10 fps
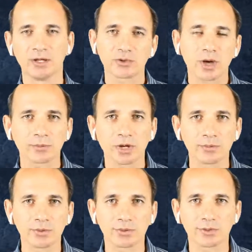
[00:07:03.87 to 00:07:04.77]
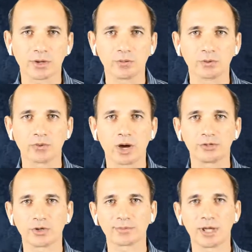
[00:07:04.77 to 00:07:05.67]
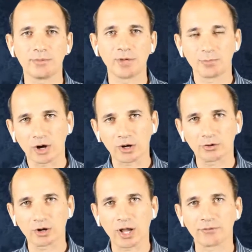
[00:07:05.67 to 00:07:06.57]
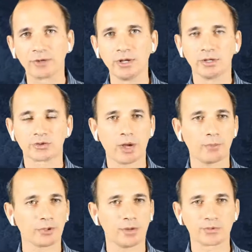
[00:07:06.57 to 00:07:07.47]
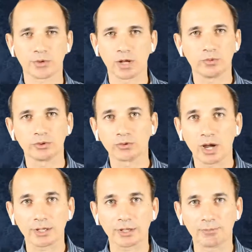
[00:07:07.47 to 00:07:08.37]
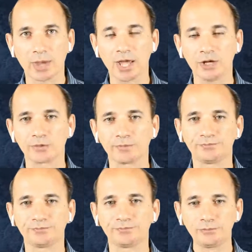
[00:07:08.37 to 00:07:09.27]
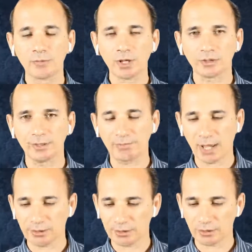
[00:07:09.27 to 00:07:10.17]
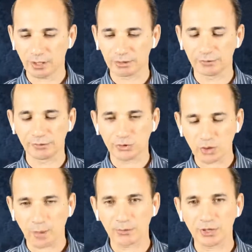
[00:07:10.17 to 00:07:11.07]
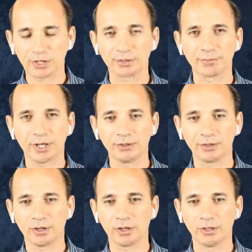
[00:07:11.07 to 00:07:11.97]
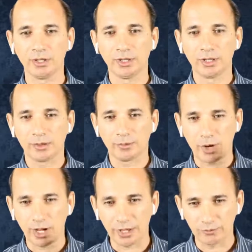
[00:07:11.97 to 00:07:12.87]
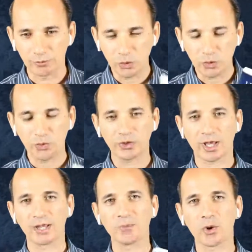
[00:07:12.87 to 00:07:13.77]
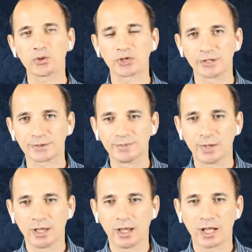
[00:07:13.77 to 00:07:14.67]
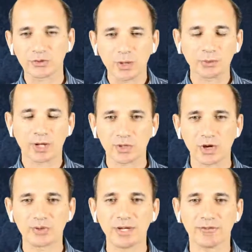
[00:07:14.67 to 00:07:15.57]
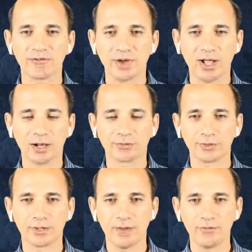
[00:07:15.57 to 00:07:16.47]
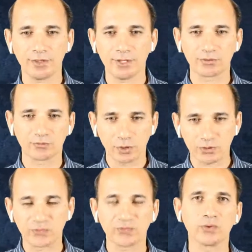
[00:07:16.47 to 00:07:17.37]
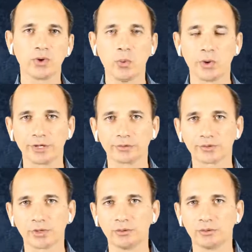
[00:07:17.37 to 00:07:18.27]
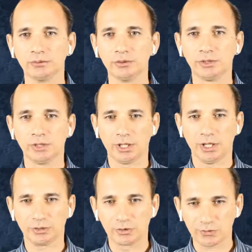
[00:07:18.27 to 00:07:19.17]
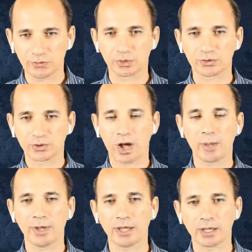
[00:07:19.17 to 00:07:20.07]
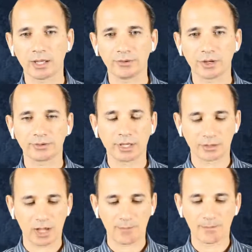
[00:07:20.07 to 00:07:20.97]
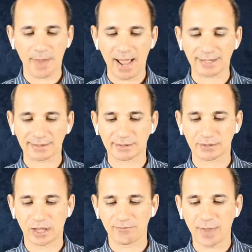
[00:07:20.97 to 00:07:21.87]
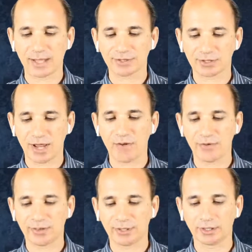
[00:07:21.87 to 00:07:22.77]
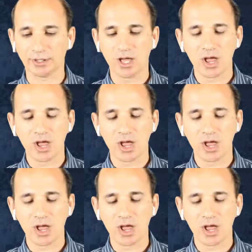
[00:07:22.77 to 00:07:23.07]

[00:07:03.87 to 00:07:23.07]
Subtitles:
Sometimes I would write just maybe a paragraph. Sometimes I would write a page depending on the subject, depending on my mood and emotions. And sometimes I really felt everything was flowing. So it just was coming, and not that I mastered everything.